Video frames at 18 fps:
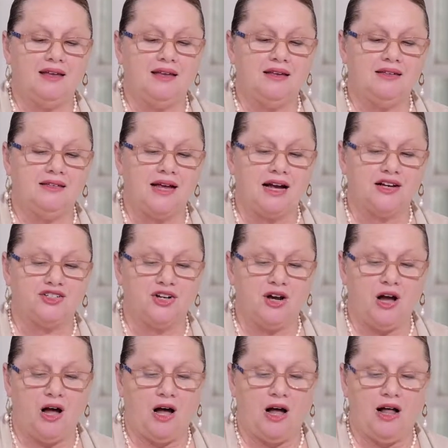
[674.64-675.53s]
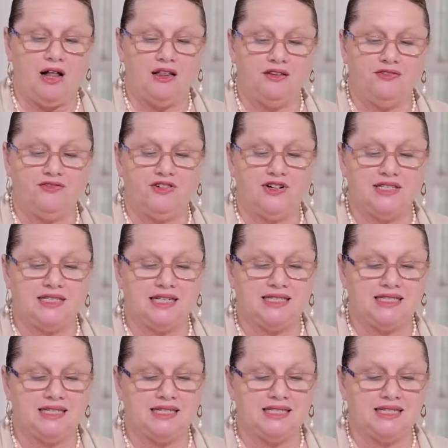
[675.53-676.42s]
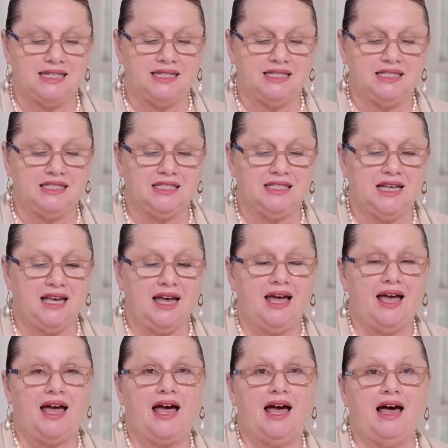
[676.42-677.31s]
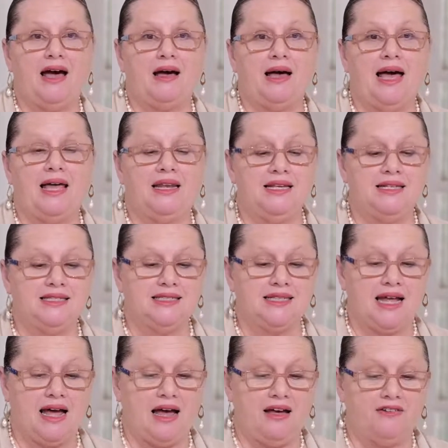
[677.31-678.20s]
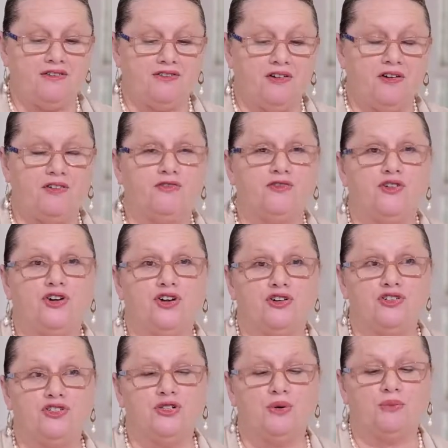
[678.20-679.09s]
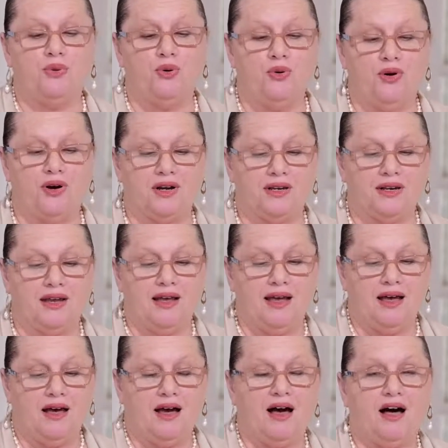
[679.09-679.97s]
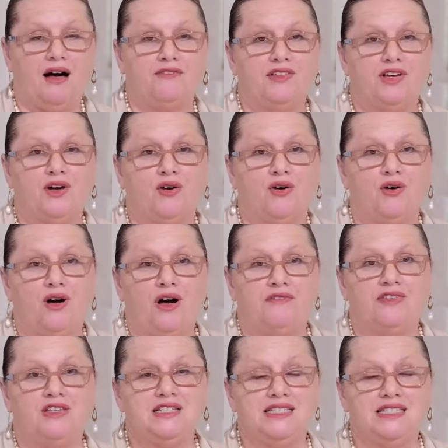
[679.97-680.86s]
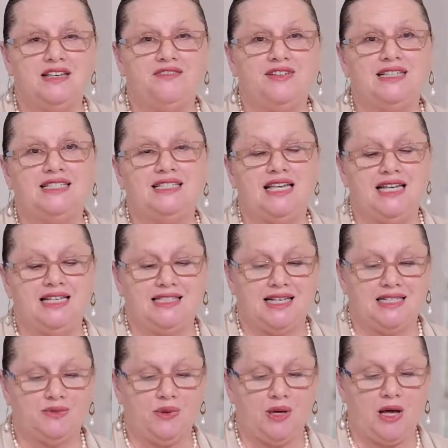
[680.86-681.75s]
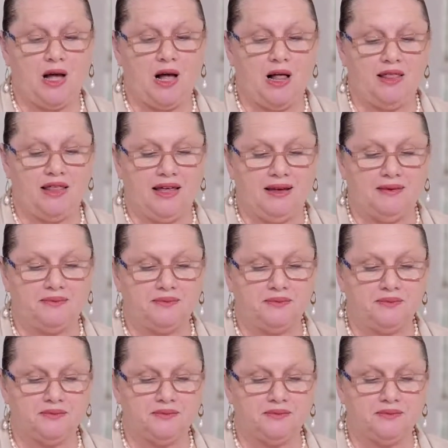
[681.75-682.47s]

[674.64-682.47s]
Dr. Hall for his assistance and his staff for your support of the CVCs, as we call them.